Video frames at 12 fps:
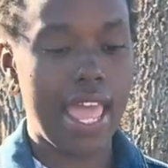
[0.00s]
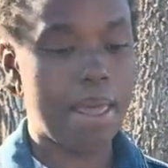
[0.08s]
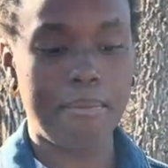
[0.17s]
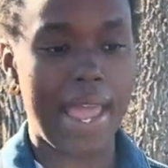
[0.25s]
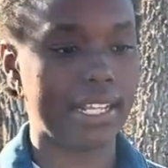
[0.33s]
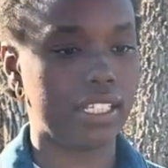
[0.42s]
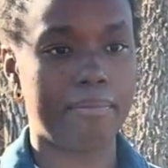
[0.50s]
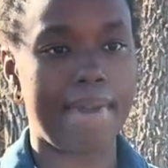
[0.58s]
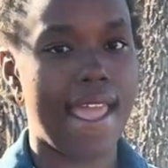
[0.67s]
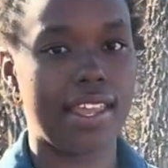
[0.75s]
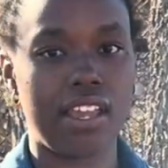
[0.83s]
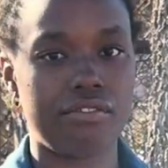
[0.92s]
back to
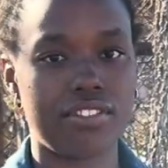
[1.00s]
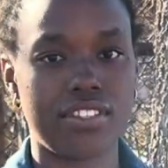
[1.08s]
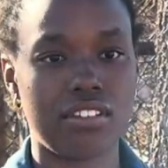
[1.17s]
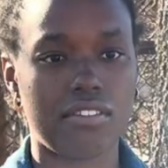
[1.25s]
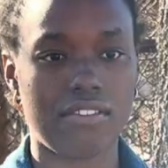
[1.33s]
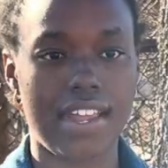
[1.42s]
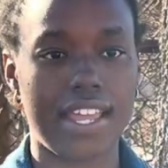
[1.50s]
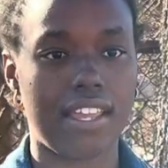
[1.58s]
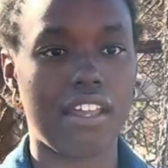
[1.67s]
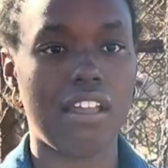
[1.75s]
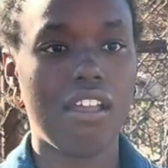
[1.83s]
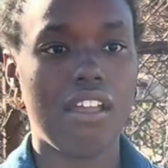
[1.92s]
back every single day,
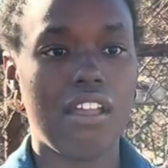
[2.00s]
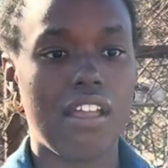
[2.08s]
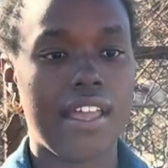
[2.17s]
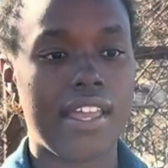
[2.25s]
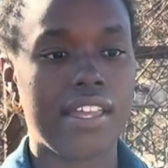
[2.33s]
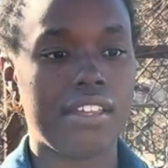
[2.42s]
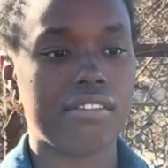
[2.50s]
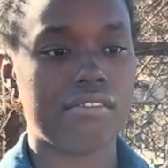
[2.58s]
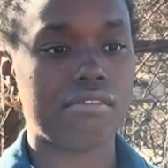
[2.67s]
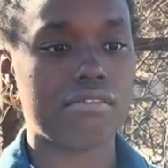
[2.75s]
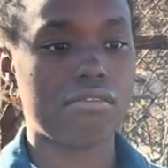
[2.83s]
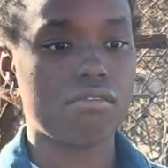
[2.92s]
and
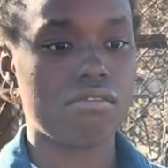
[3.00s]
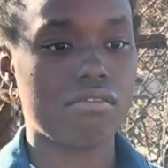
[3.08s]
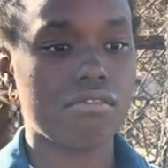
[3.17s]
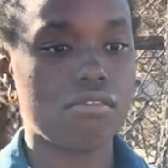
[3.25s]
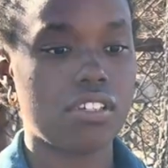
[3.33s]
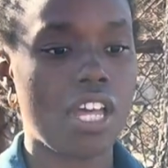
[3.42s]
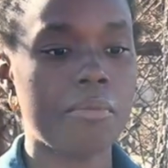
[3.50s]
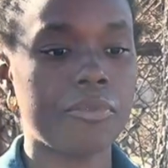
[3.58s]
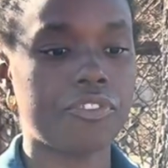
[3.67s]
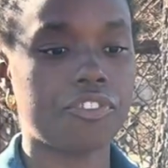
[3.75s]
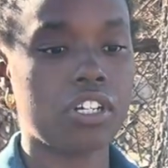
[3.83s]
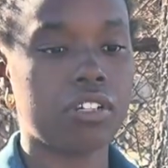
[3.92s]
coming
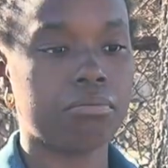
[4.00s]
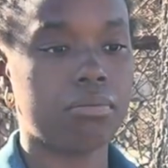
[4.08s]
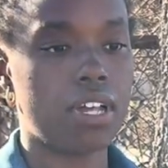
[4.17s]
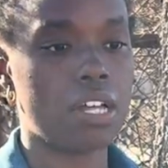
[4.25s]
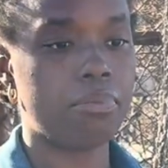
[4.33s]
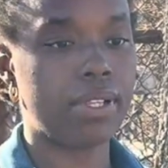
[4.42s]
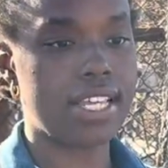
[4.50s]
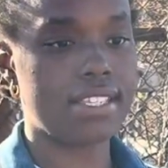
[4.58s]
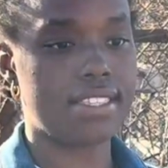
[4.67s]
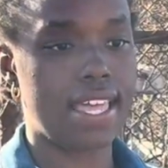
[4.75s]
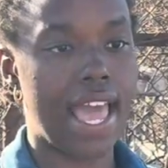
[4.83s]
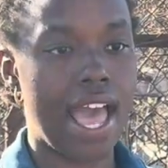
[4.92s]
from a place
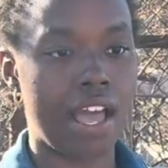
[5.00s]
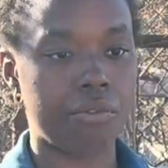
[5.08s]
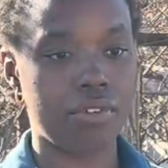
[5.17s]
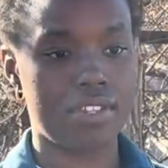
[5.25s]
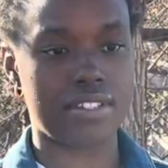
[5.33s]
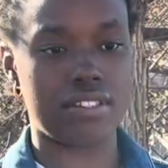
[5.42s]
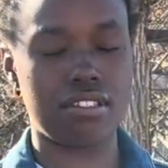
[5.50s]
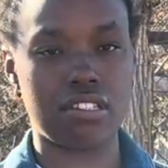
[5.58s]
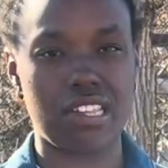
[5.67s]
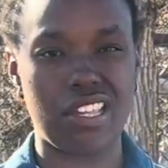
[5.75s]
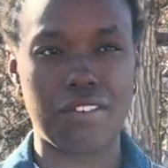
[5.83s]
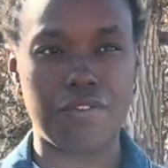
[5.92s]
that I was
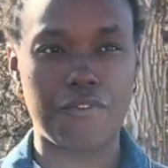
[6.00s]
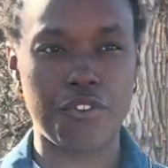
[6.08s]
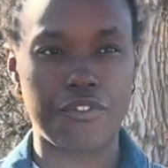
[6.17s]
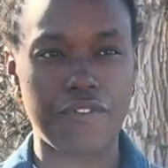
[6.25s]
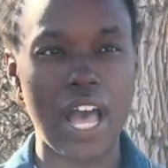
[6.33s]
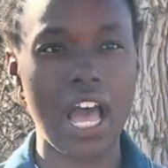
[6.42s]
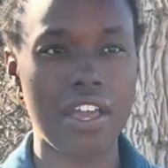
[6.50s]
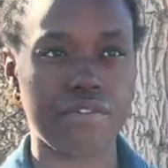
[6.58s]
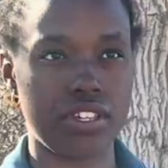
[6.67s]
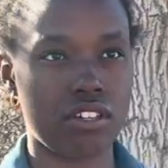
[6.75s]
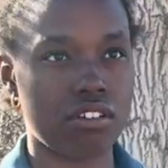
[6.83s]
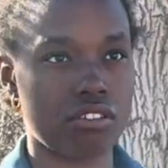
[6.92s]
for 5
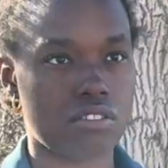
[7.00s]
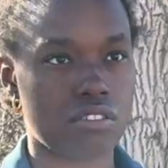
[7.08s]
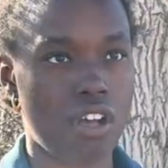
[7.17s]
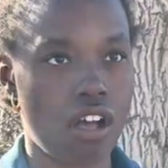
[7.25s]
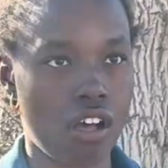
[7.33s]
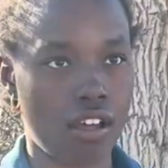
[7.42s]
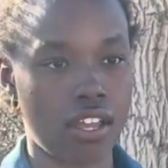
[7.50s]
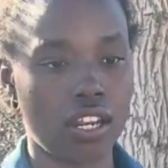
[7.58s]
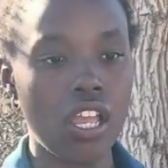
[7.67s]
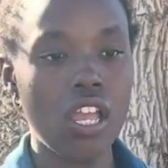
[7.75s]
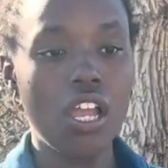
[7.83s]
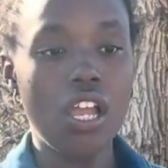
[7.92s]
years gone,
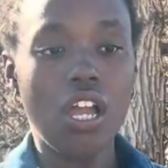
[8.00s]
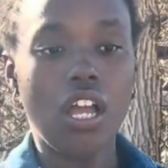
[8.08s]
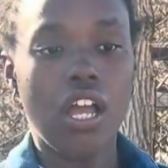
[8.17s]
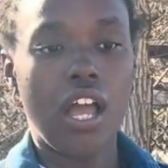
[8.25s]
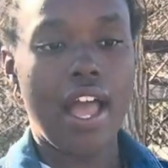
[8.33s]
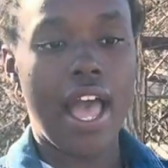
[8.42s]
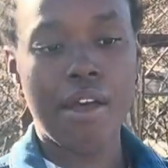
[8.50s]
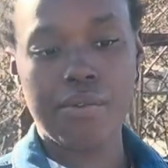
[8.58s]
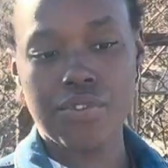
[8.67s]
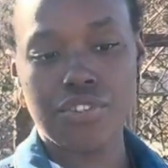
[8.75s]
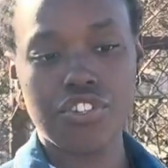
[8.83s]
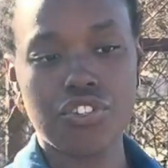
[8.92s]
I
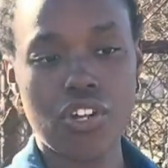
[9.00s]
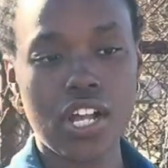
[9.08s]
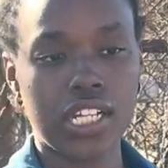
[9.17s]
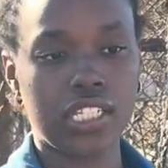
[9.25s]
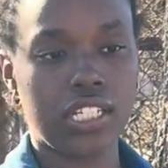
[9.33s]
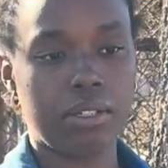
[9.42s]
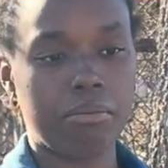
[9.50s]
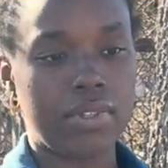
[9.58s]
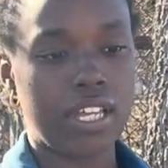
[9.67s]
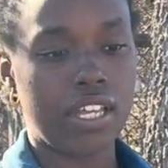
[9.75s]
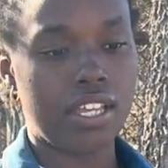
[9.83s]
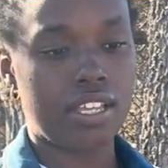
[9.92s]
was struggling
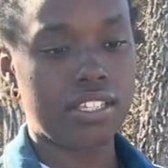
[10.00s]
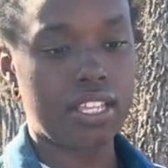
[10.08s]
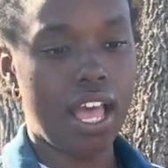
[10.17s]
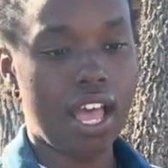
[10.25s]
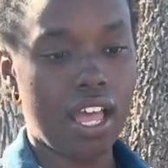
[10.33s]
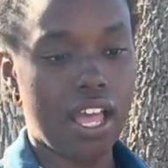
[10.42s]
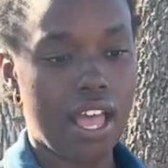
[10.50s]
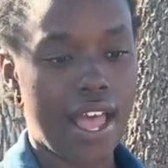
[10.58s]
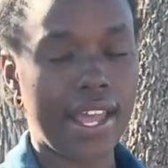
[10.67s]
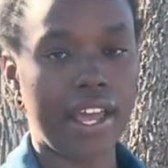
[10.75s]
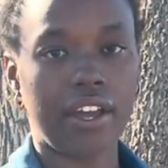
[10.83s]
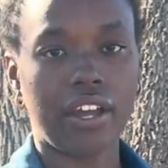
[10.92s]
because I
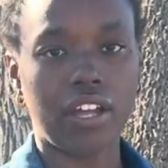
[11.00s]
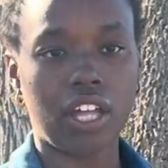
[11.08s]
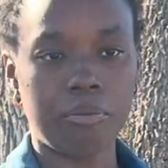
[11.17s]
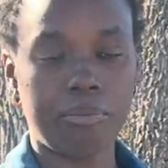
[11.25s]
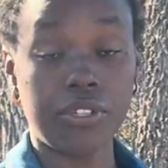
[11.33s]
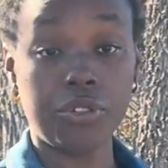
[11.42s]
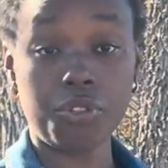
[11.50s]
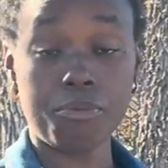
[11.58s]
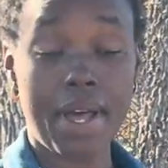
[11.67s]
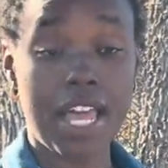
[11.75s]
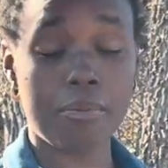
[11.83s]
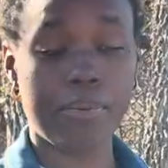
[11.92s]
got abused
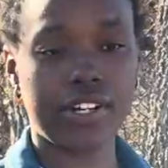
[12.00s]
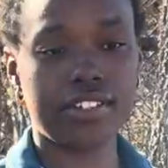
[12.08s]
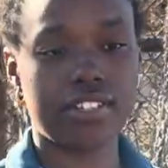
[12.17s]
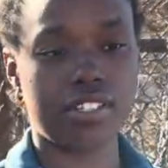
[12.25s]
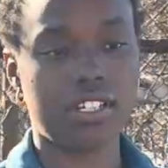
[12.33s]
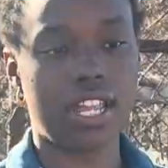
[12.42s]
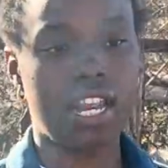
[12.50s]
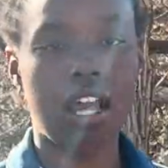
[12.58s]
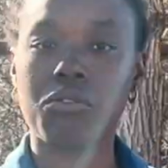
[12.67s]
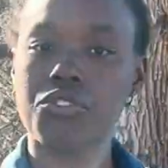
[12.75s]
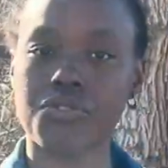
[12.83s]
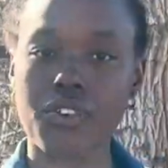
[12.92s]
by a person and I
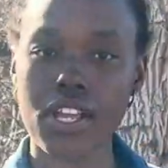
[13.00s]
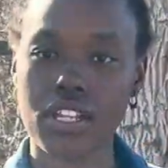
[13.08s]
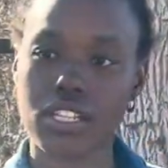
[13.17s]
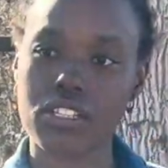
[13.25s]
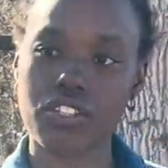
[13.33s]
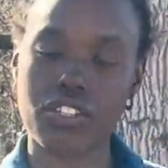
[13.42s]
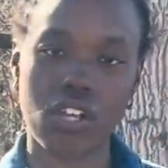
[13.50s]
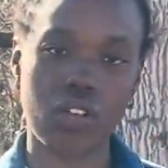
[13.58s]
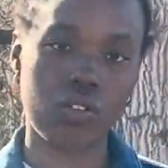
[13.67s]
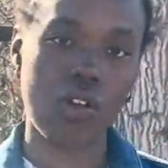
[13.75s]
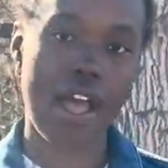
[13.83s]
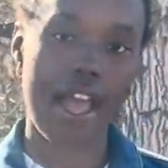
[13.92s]
was running.
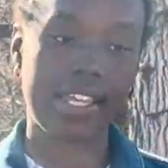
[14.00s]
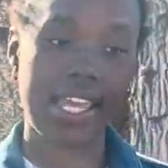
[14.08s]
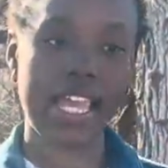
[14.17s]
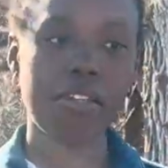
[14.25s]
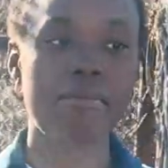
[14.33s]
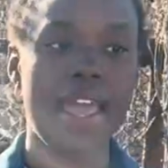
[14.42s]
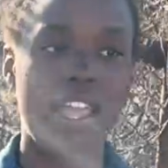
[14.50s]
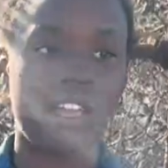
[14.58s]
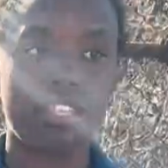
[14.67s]
So I came back